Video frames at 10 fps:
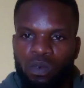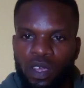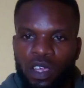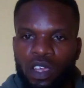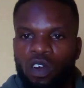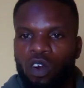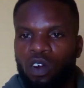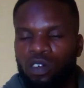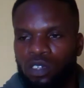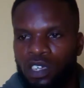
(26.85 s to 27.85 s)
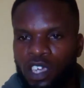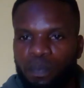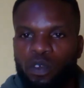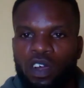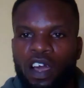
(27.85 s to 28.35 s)
way or
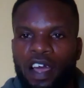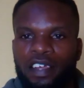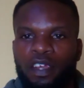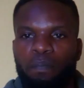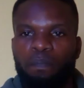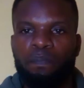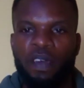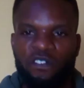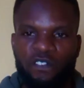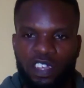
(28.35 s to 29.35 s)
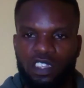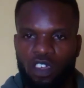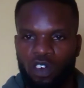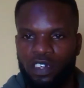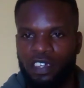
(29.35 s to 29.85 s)
keep your car in a perfect
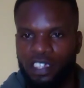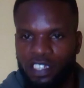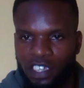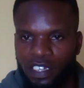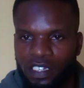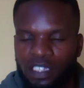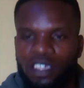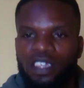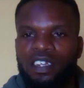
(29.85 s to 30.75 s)
condition